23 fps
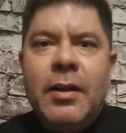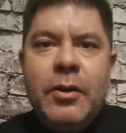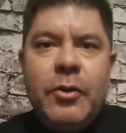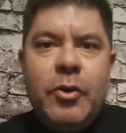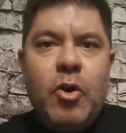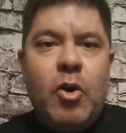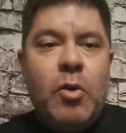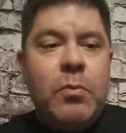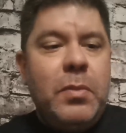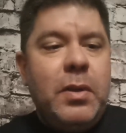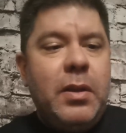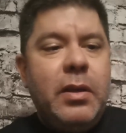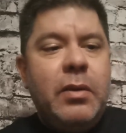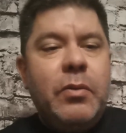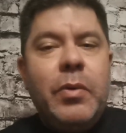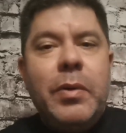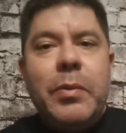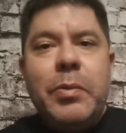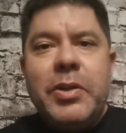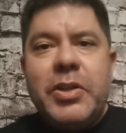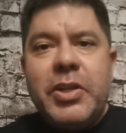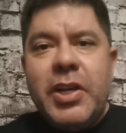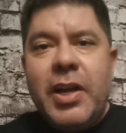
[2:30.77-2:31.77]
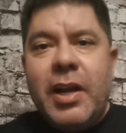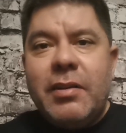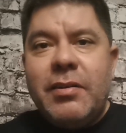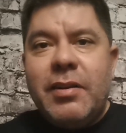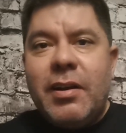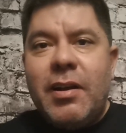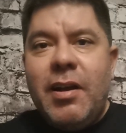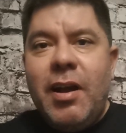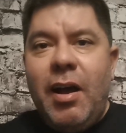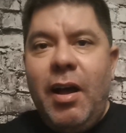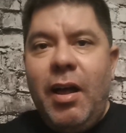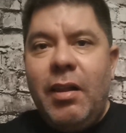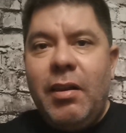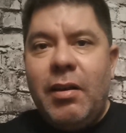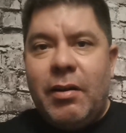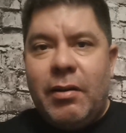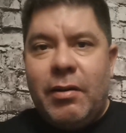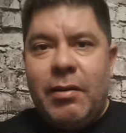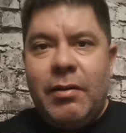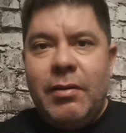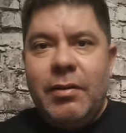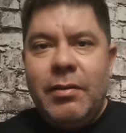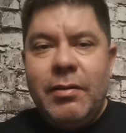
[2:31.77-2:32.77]
Normally we would check the
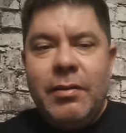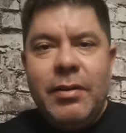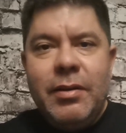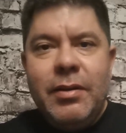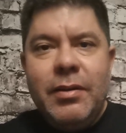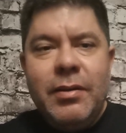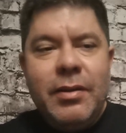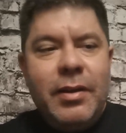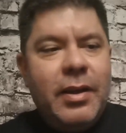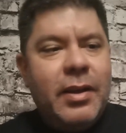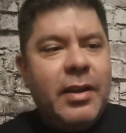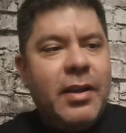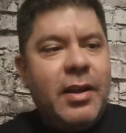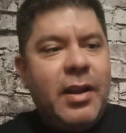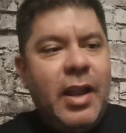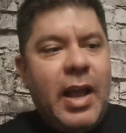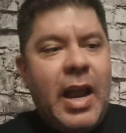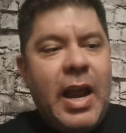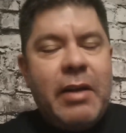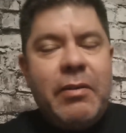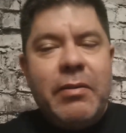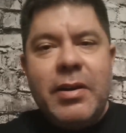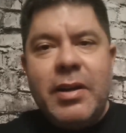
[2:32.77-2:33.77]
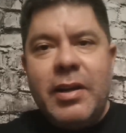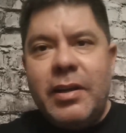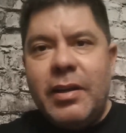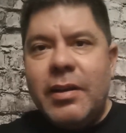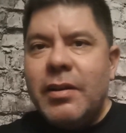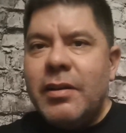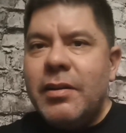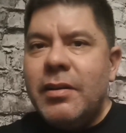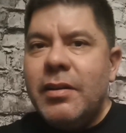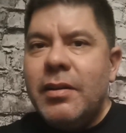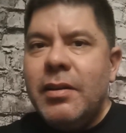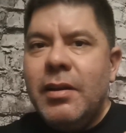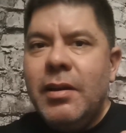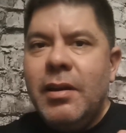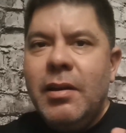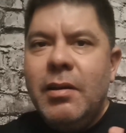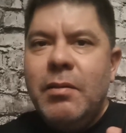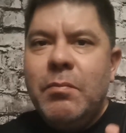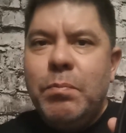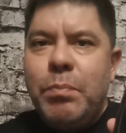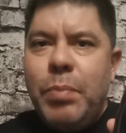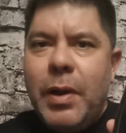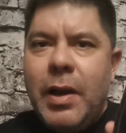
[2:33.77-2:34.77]
color and clarity,
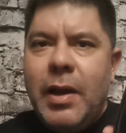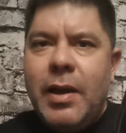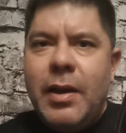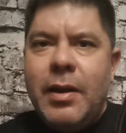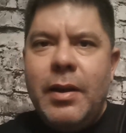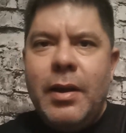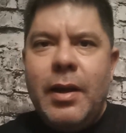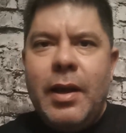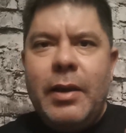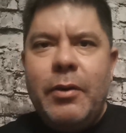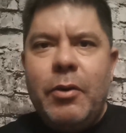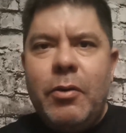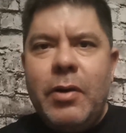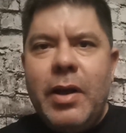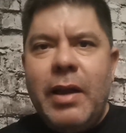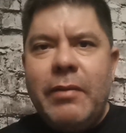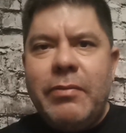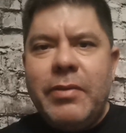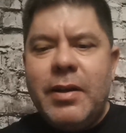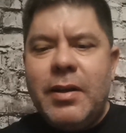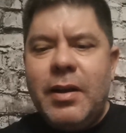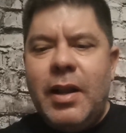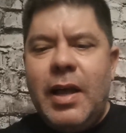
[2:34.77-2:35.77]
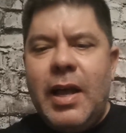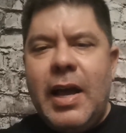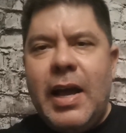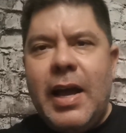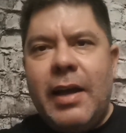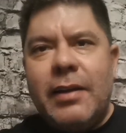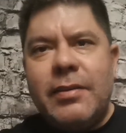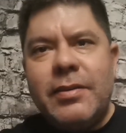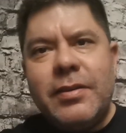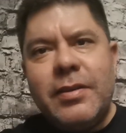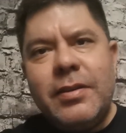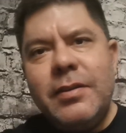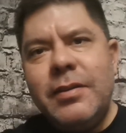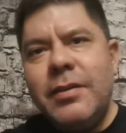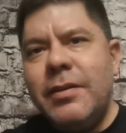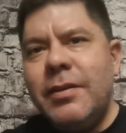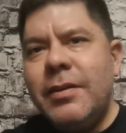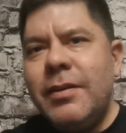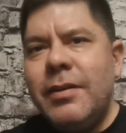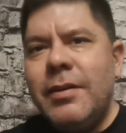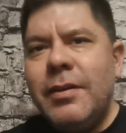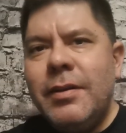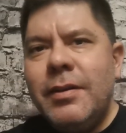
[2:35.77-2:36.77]
but I don't have a glass.
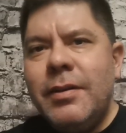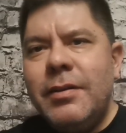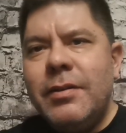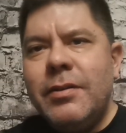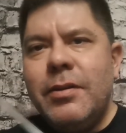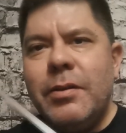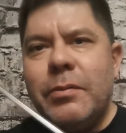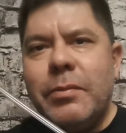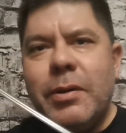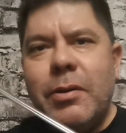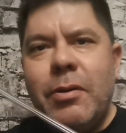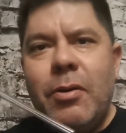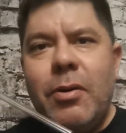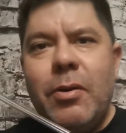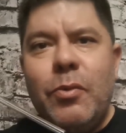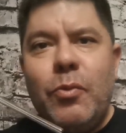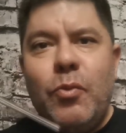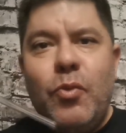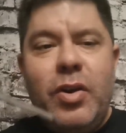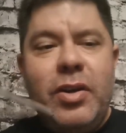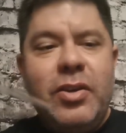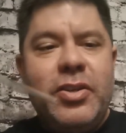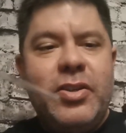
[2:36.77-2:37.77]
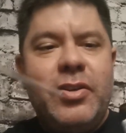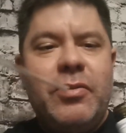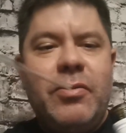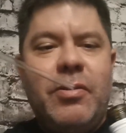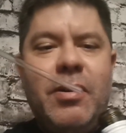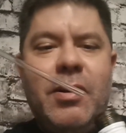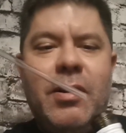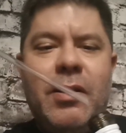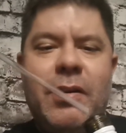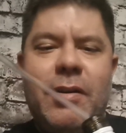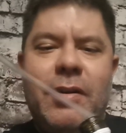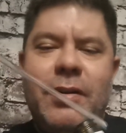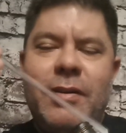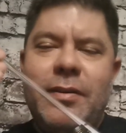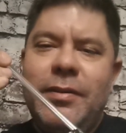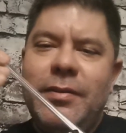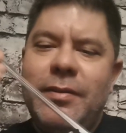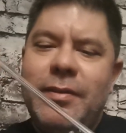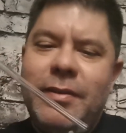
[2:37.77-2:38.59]
So we're going with a straw.